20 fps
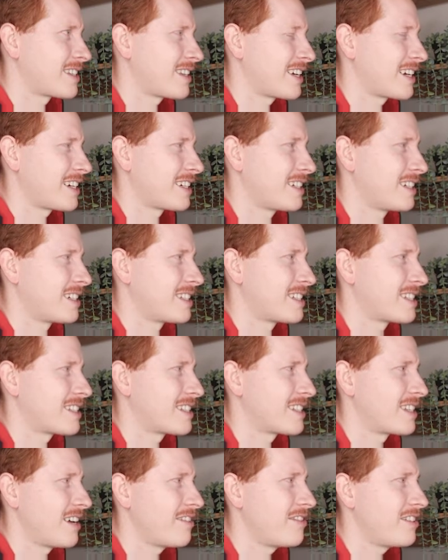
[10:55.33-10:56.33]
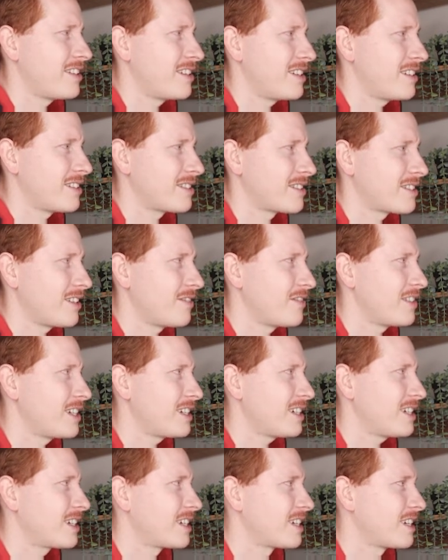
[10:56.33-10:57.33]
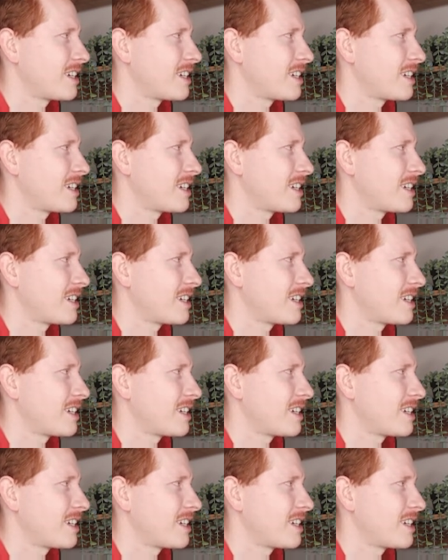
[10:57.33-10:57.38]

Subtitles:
like a 7 or something.